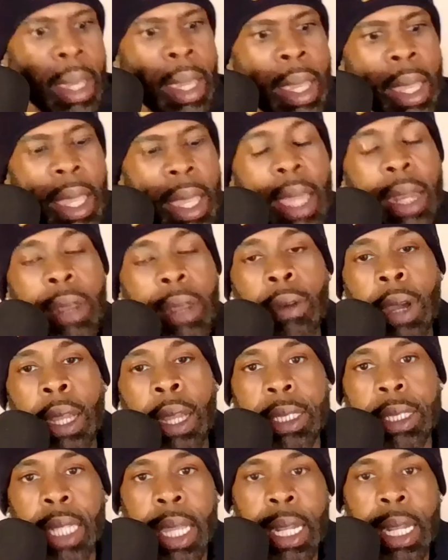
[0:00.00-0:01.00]

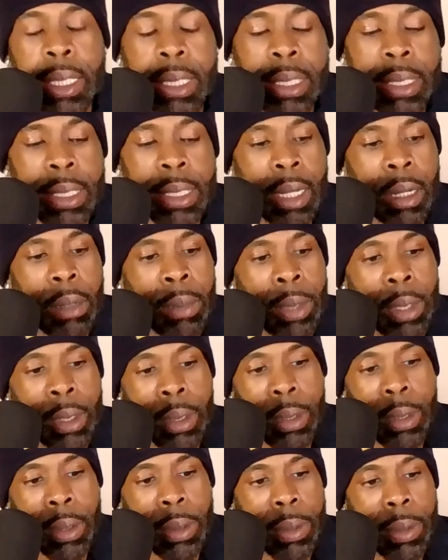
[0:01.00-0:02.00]
Anyways, ladies and gentlemen,
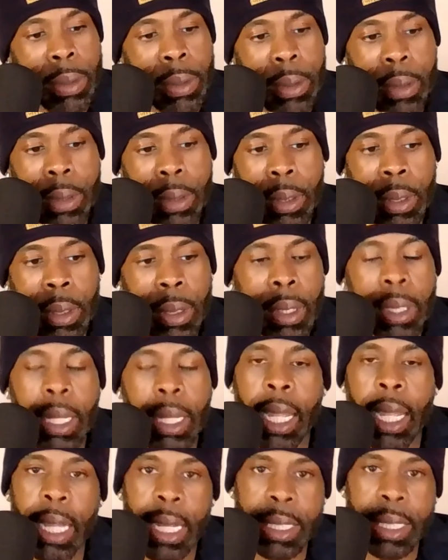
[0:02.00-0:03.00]

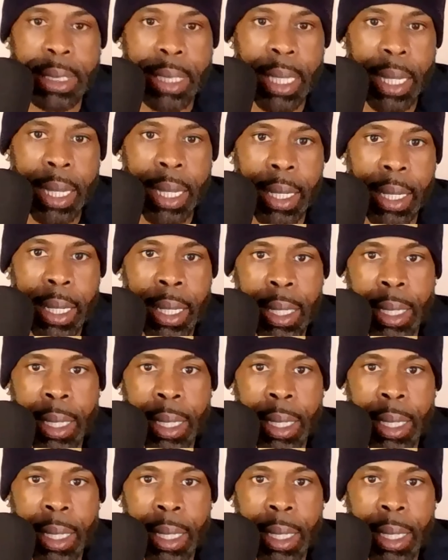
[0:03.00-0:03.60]
like I said,